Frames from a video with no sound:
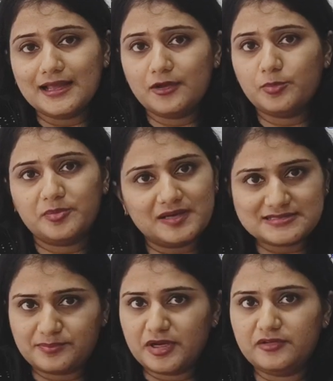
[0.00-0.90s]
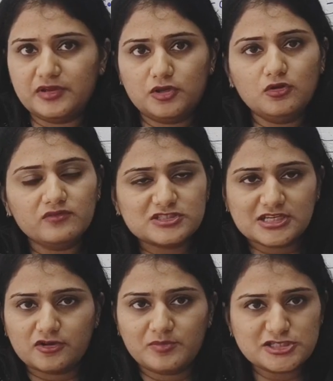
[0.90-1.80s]
I have prepared separate video which
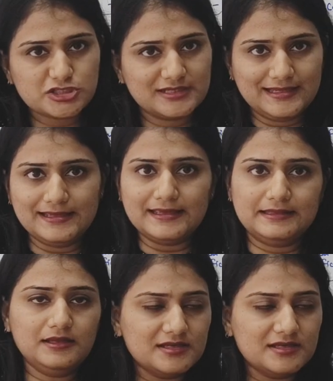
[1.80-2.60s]
I have mentioned link in the